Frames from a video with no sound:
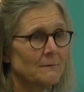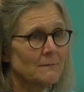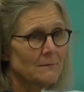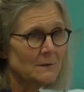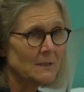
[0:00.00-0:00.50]
And
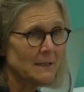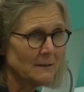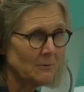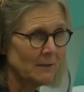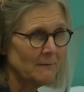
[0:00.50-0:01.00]

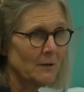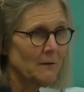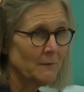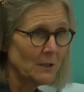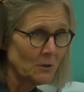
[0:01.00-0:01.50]
Stacy, we have
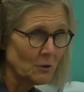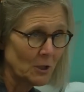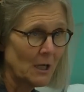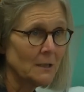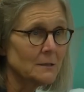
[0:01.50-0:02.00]
our fingers
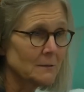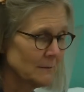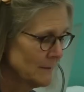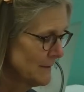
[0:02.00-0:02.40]
crossed.